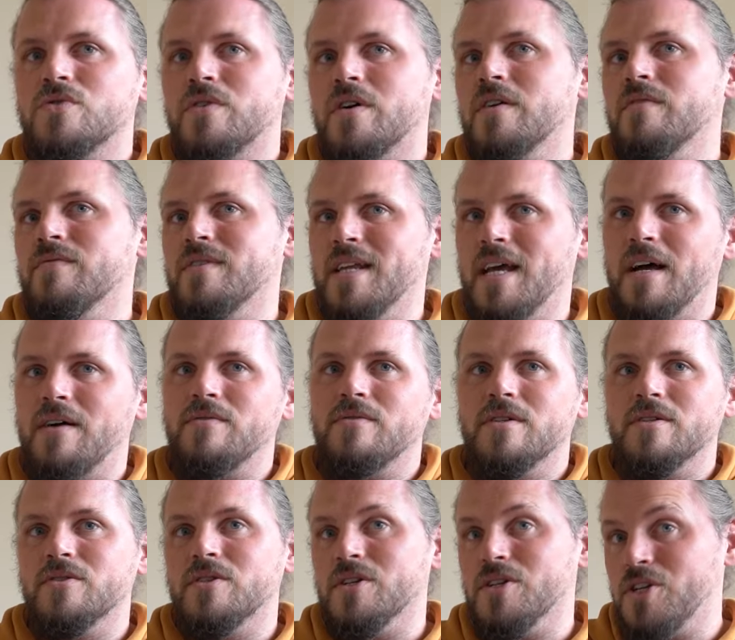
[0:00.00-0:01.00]
drive down
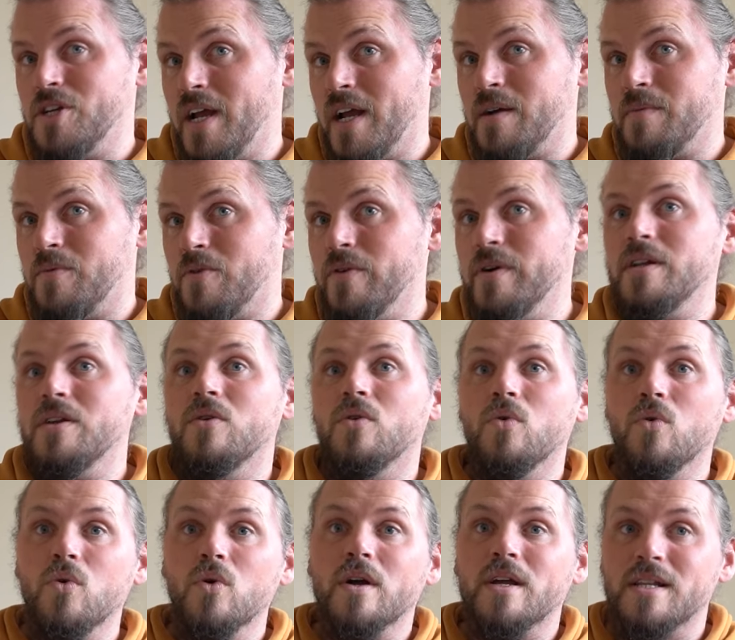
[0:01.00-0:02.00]
into Shag Point
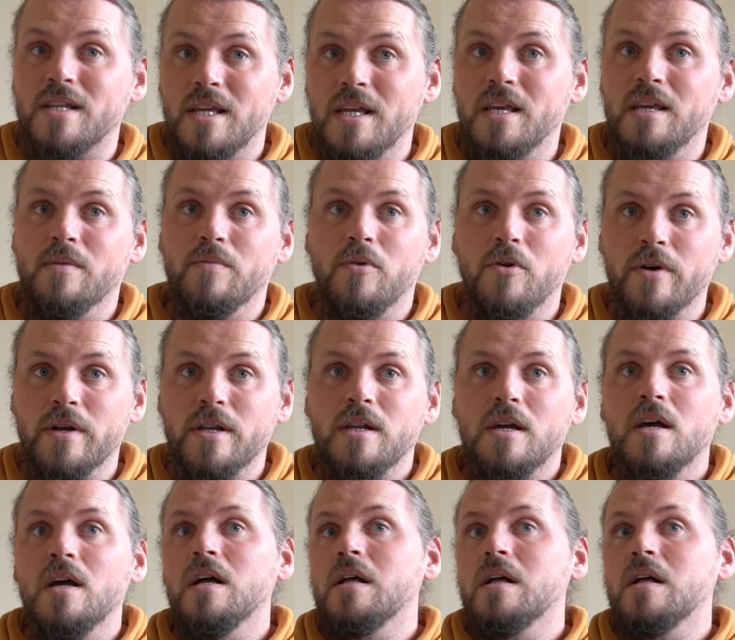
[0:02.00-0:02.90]
or Hokitika Point